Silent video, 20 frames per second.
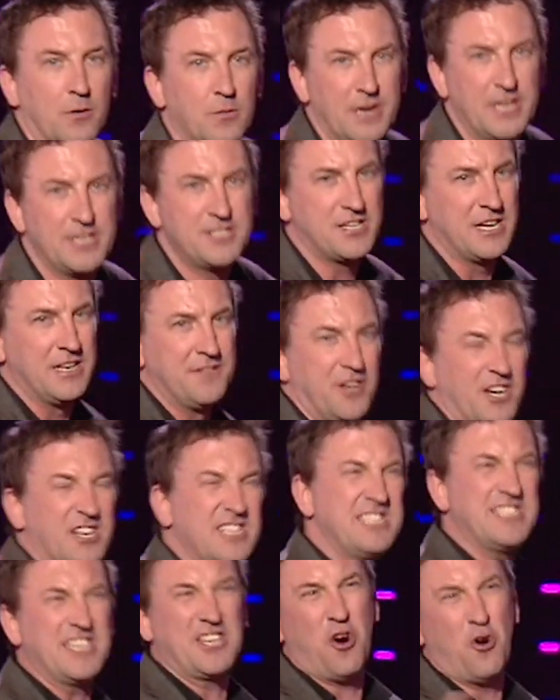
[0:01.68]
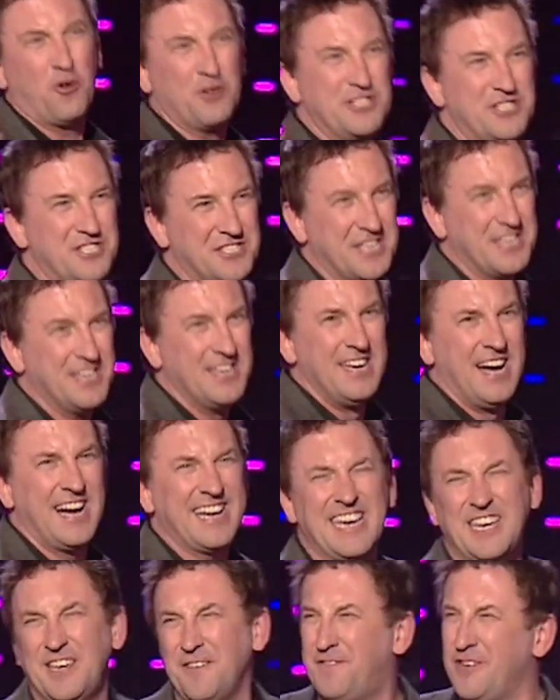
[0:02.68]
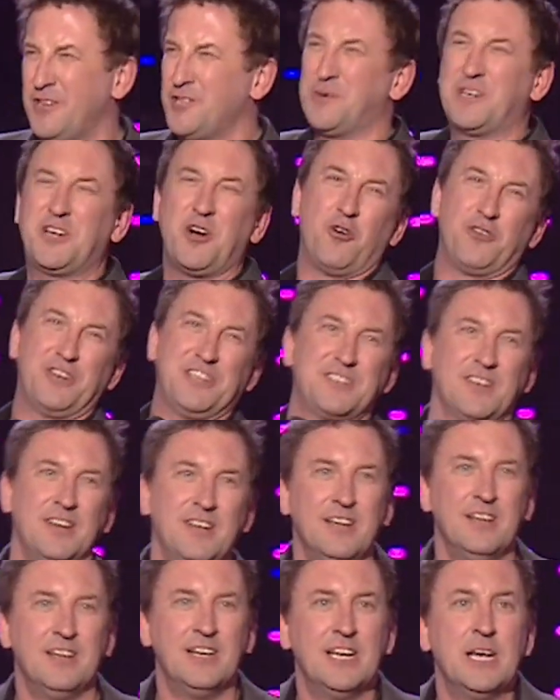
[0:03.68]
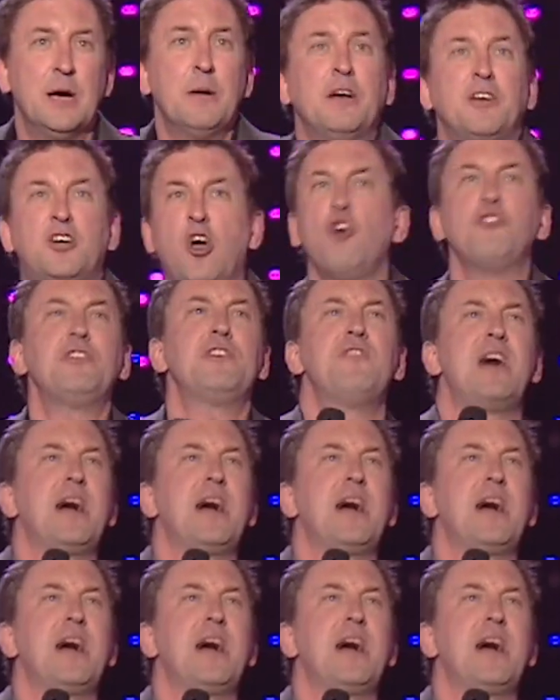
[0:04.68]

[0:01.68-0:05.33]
though, when I used to live there, because it's the Cockneys, you see. I get confused with Cockneys. Cockney